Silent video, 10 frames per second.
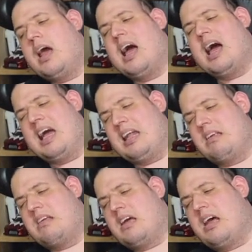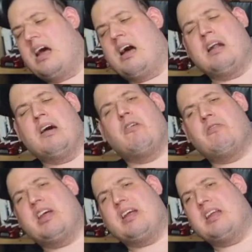I know I've
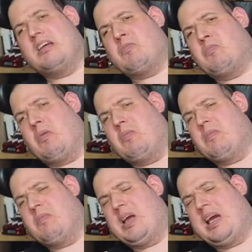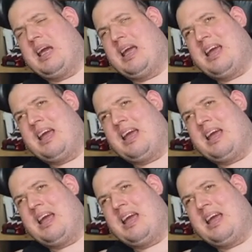said this probably